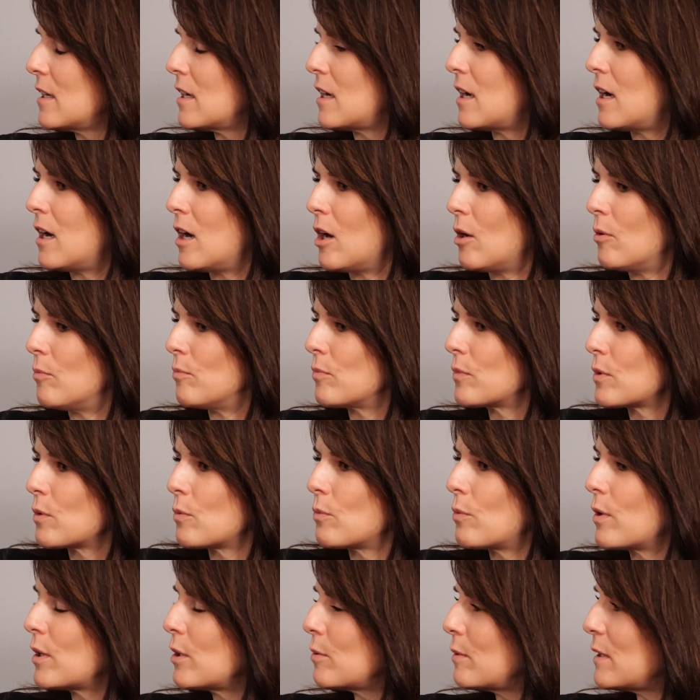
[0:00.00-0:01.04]

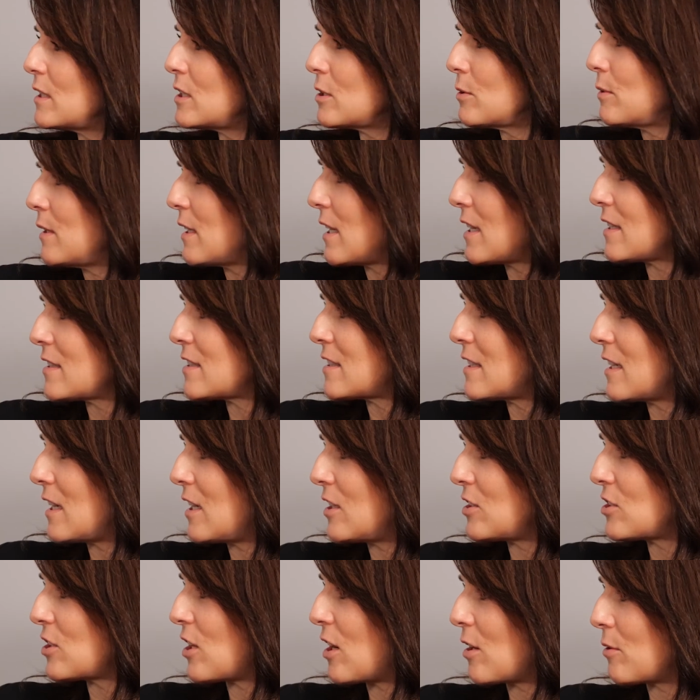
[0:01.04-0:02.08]
What are we doing at
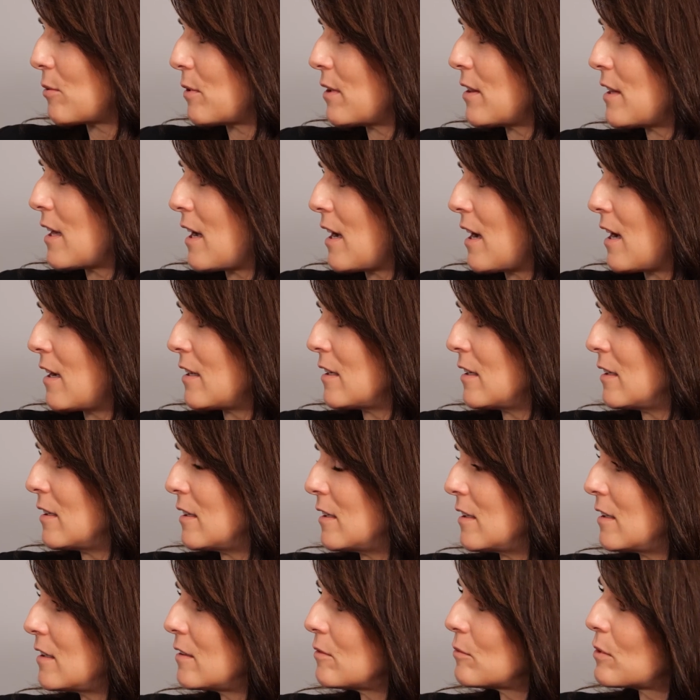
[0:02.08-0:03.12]
CHR with that,
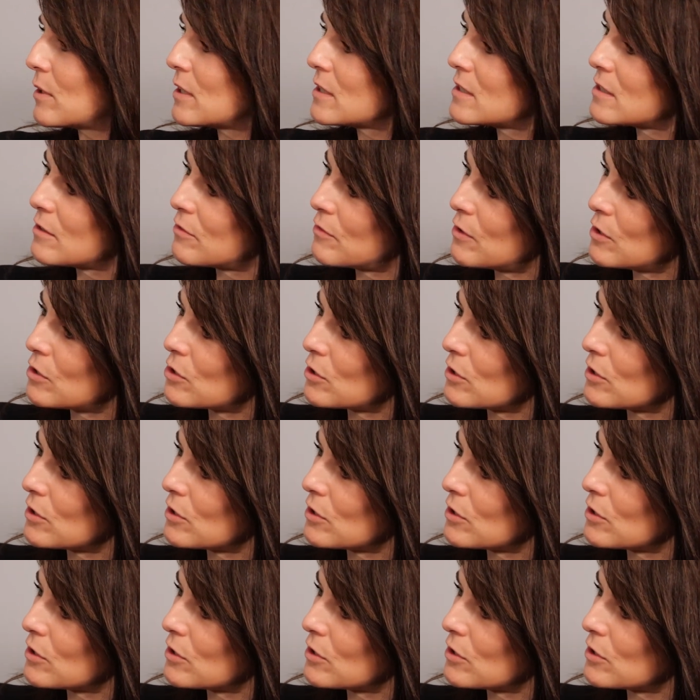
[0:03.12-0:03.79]
and what does the future